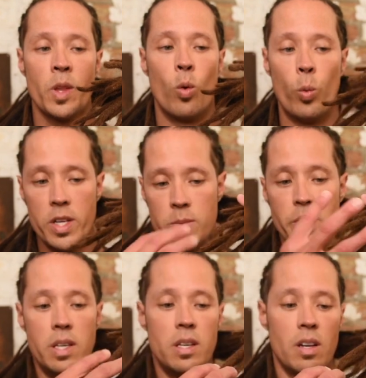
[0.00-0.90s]

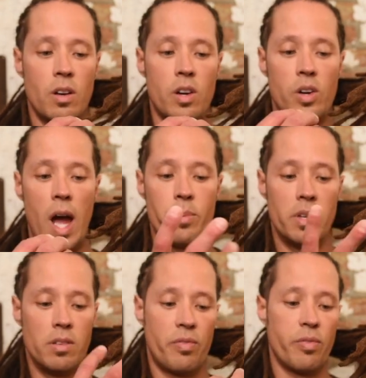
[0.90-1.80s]
wispy,
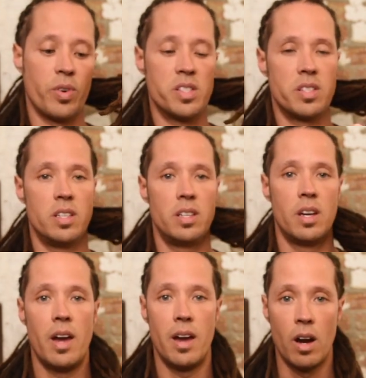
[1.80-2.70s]
crappy, frizzy
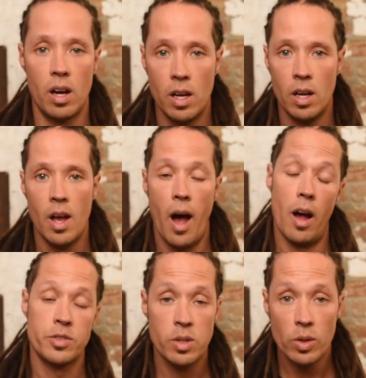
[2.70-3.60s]
hair. I
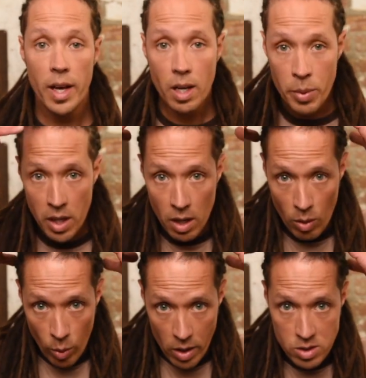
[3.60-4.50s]
also don't like up
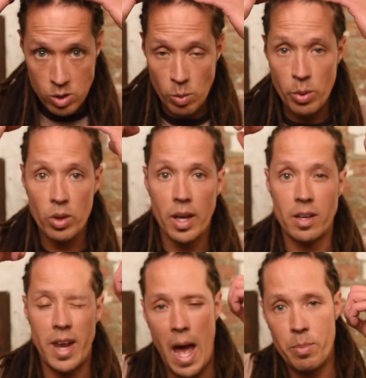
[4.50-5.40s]
here where it's super like
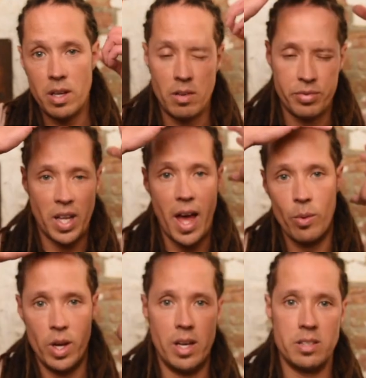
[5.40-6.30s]
nappy and
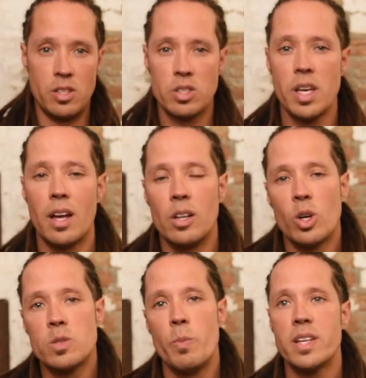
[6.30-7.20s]
flyaways and it's just like it
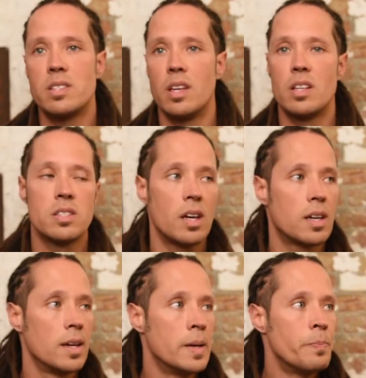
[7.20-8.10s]
looks messy and it's
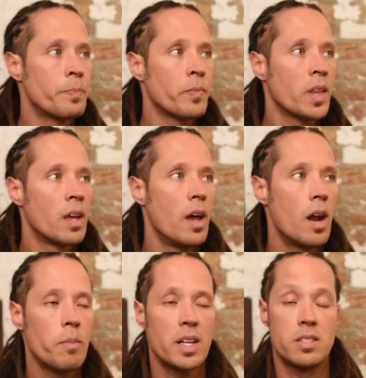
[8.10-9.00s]
like.
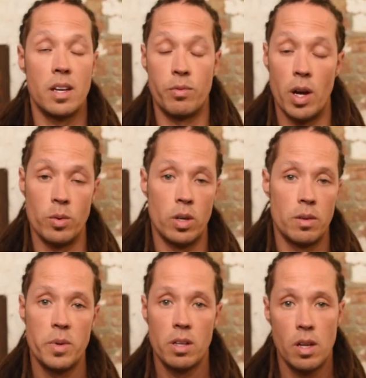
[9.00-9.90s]
And I'm not saying for
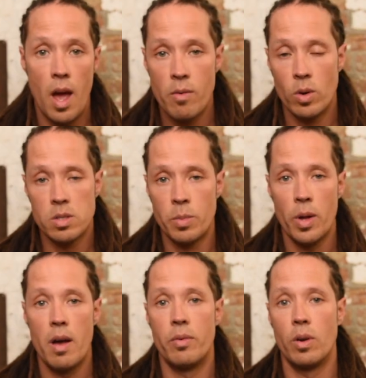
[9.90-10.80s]
everyone. I mean, everyone. Some
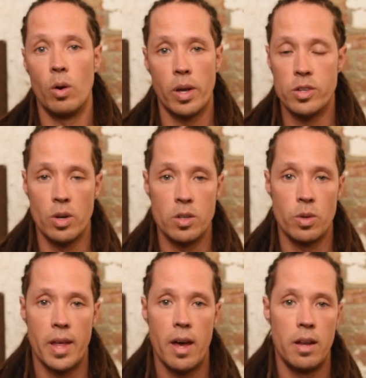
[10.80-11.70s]
people have okay dreads
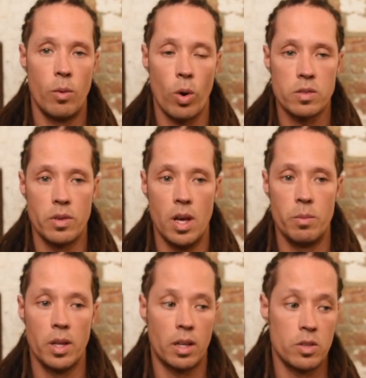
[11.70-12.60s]
with that and it works for
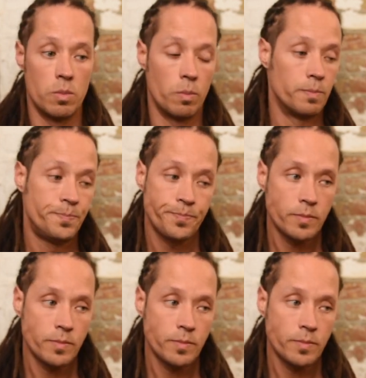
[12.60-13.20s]
them. And like there's some